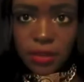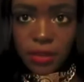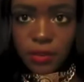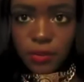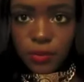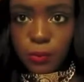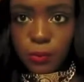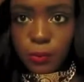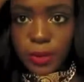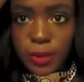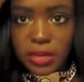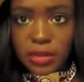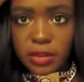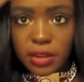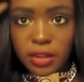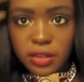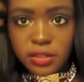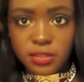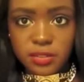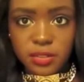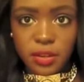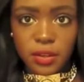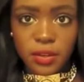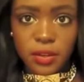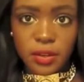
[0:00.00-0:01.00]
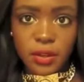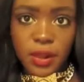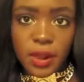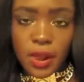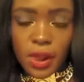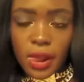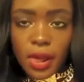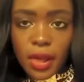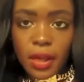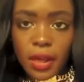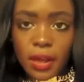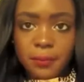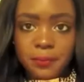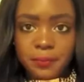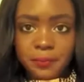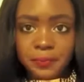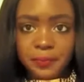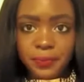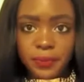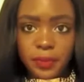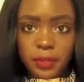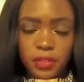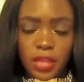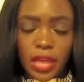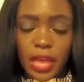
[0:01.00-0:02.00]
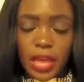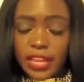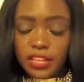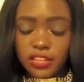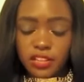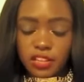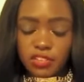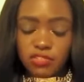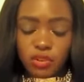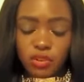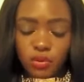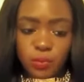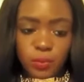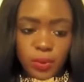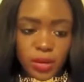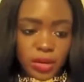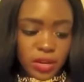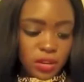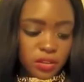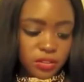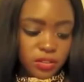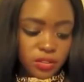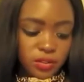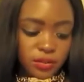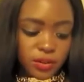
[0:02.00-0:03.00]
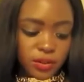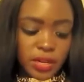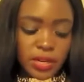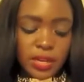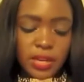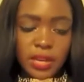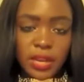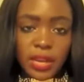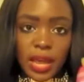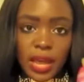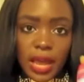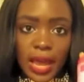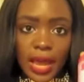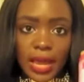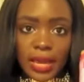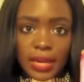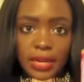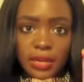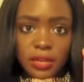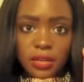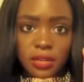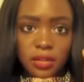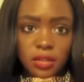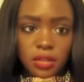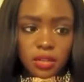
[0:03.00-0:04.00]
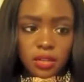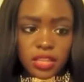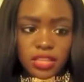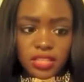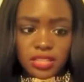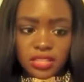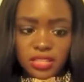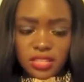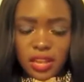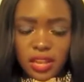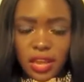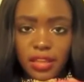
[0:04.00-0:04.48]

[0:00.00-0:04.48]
hair, and I use the Salon Pro Hair Block bonding glue, and it just looks like this.